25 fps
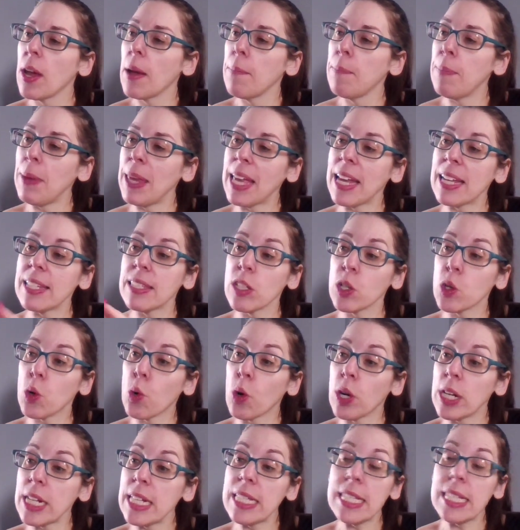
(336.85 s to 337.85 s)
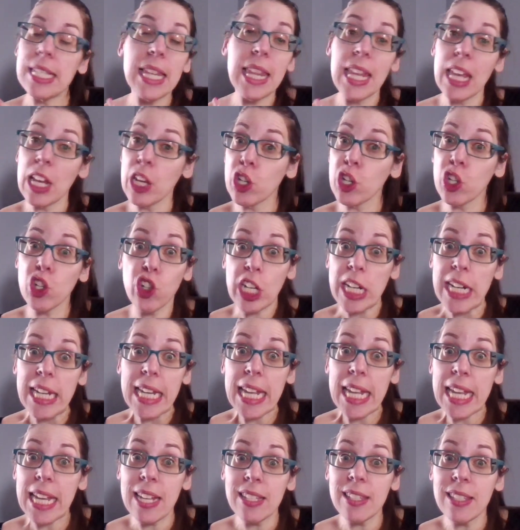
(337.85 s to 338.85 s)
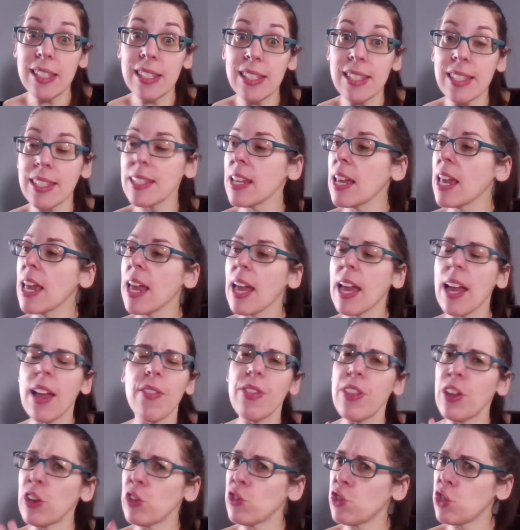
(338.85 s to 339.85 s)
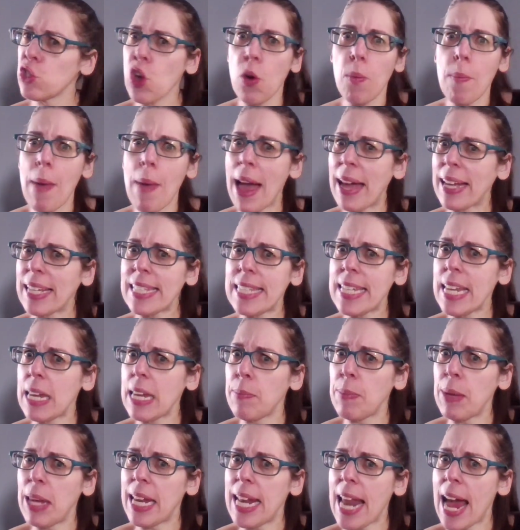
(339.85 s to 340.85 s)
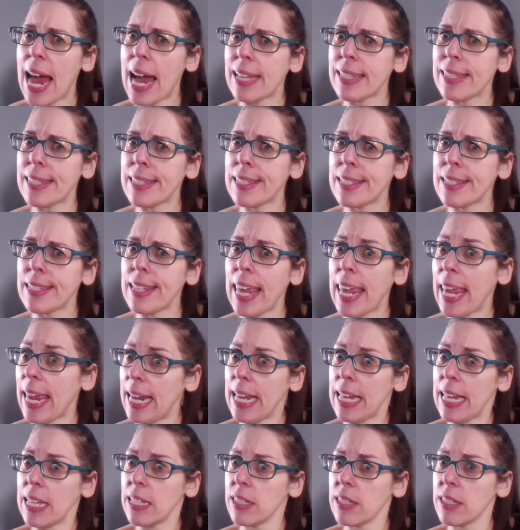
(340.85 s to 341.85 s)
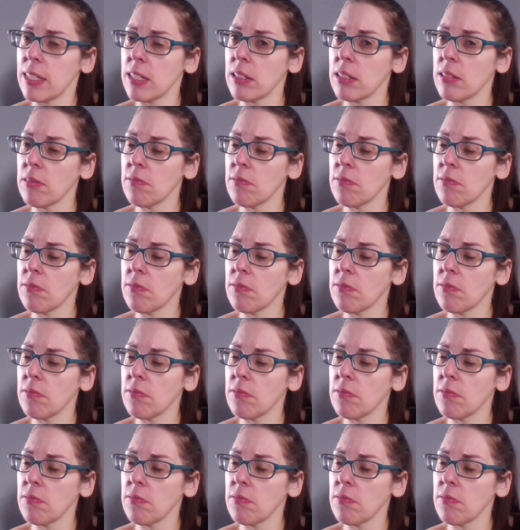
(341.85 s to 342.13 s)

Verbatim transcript: because according to the ingredients, there's no macadamia nut in it.